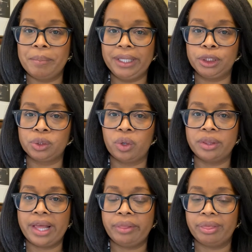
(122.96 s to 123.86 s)
make sure
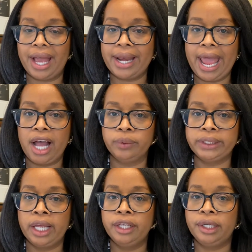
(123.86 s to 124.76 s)
that that
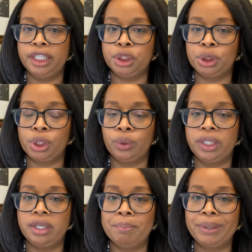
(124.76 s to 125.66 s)
house is shown
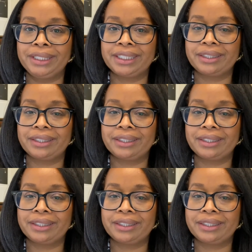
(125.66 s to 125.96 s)
in the best